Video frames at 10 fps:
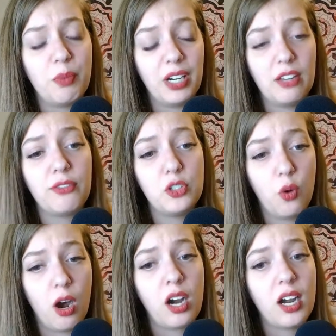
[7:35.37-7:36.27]
But if
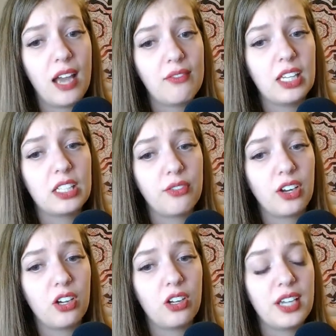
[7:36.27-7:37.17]
you are having a
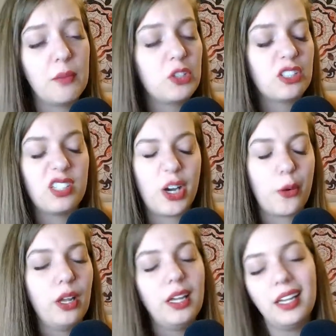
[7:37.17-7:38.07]
difficult time, just
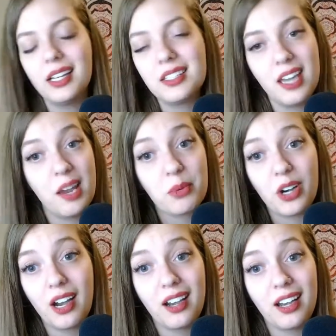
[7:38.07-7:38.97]
know it's
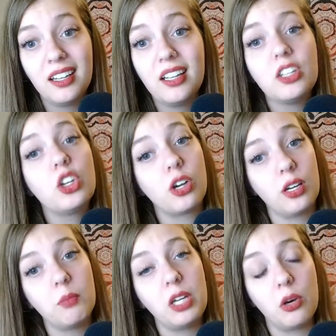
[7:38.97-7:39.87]
temporary. You're
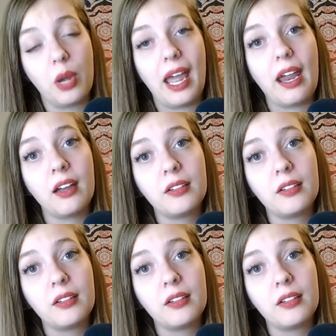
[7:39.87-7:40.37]
going to be okay.